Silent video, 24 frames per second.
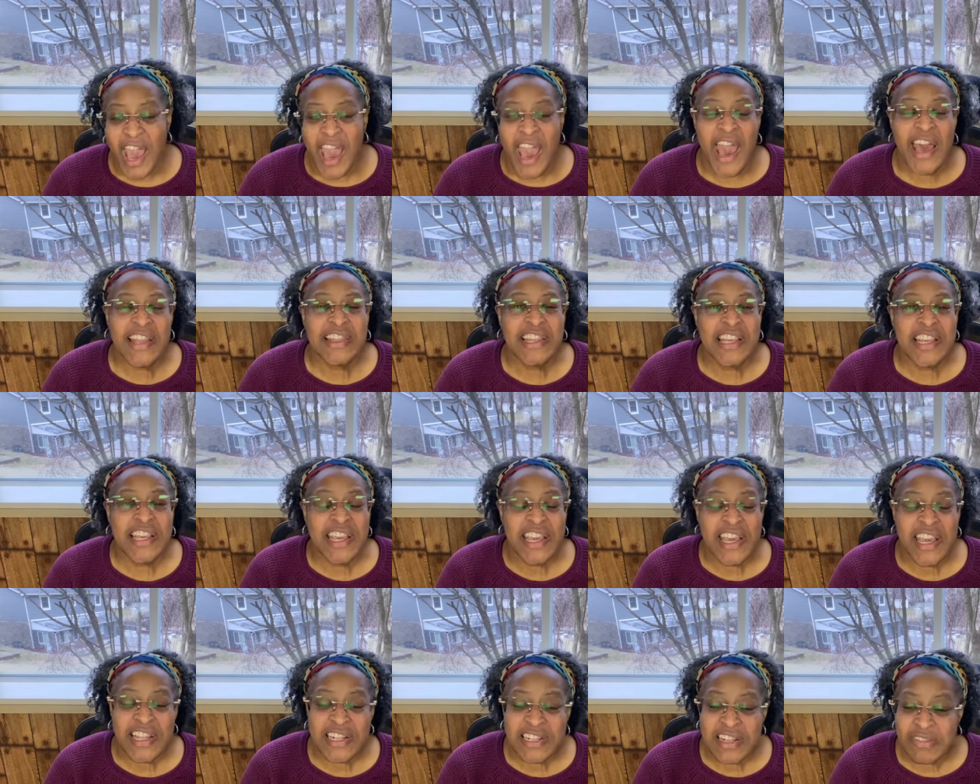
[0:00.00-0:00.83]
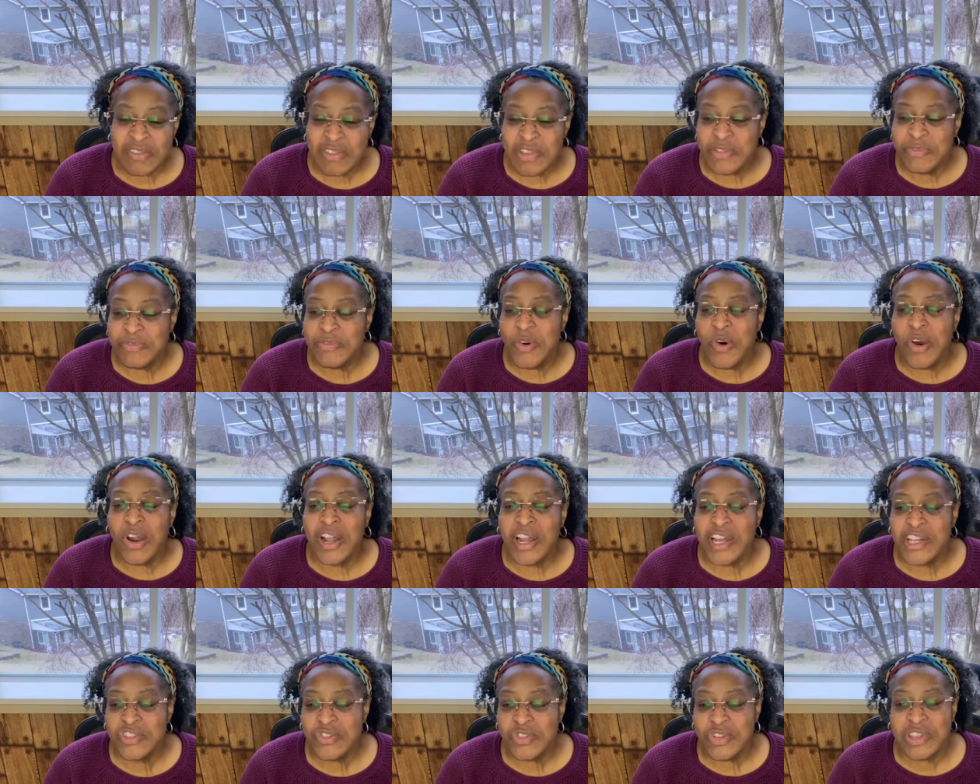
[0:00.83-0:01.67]
At the end of the
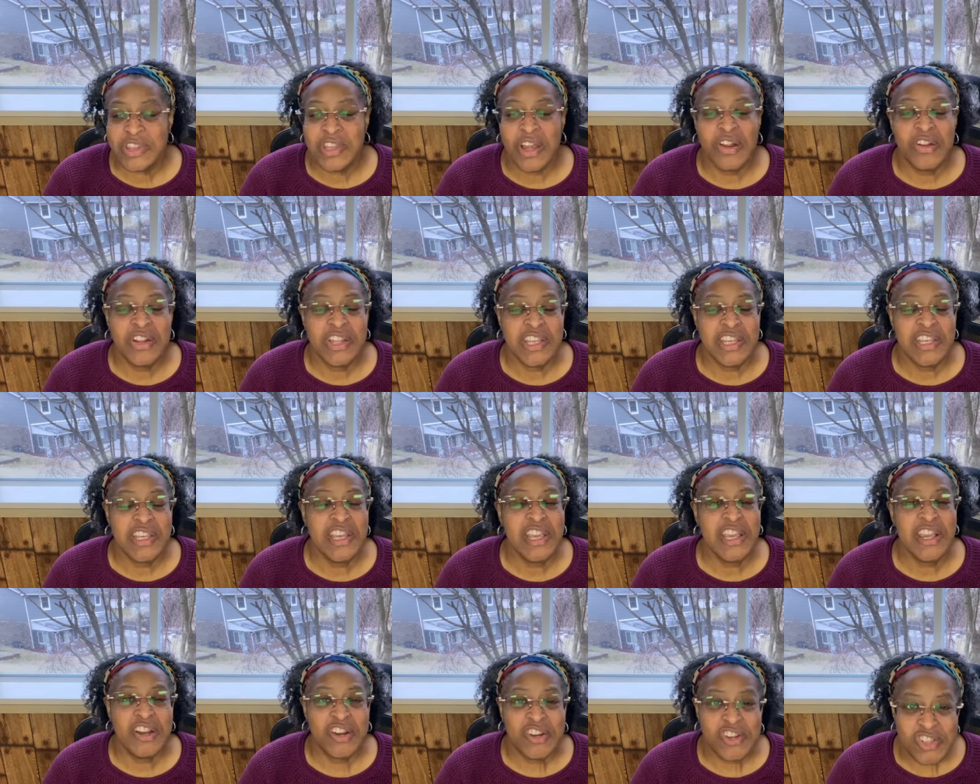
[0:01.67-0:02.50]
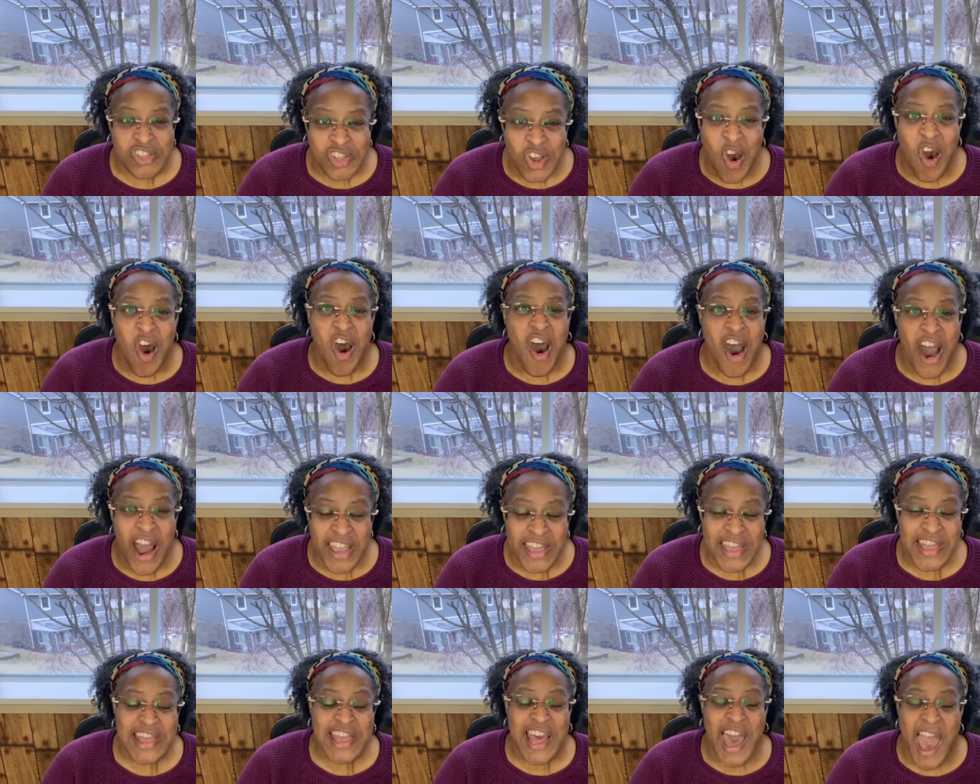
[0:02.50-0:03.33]
430 years,
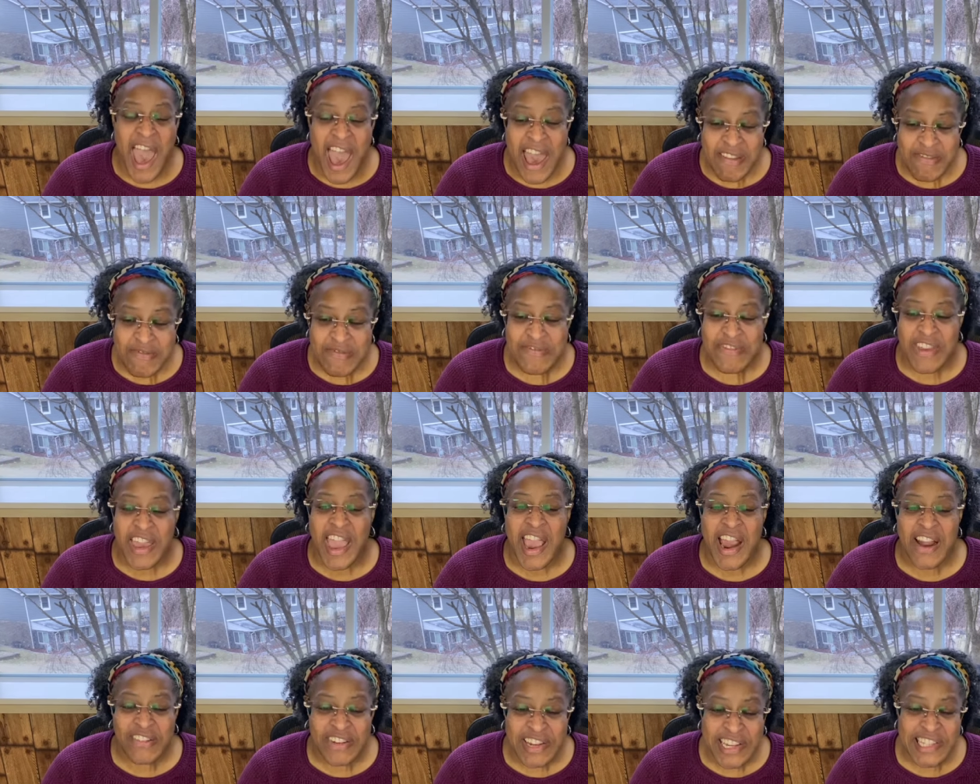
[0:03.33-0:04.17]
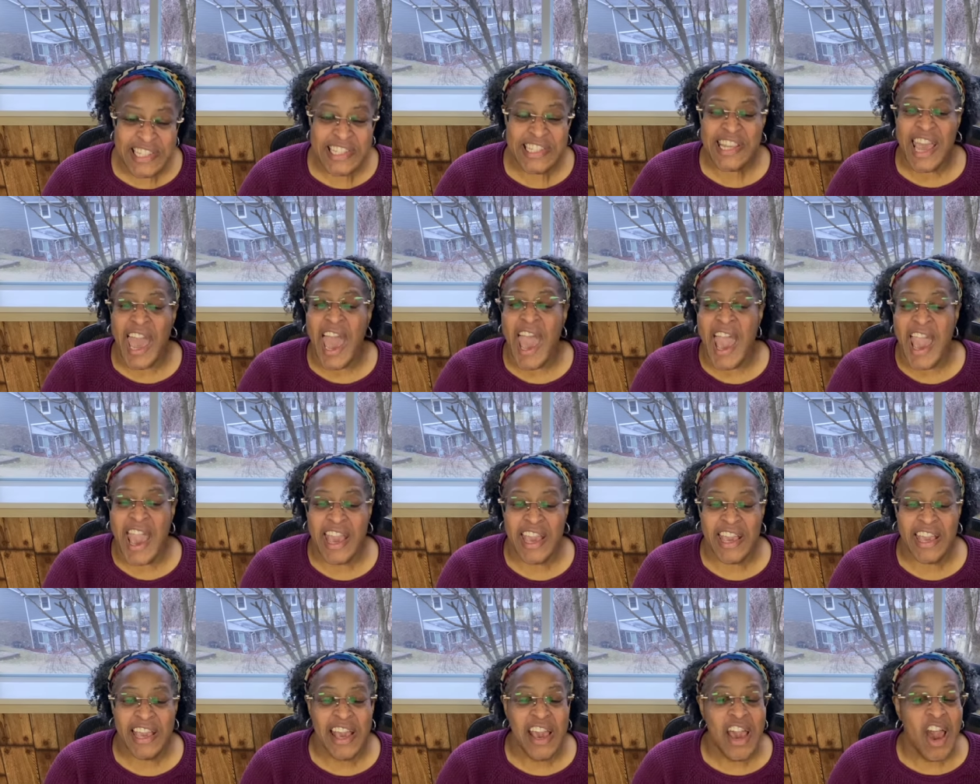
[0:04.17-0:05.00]
on that very
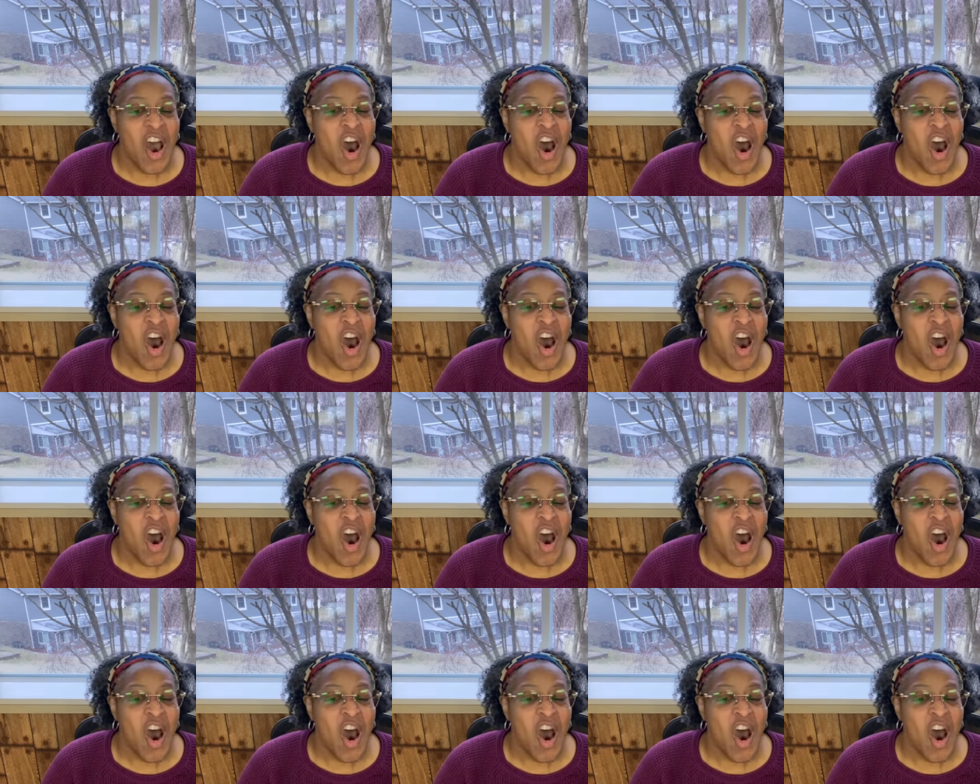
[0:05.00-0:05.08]
day,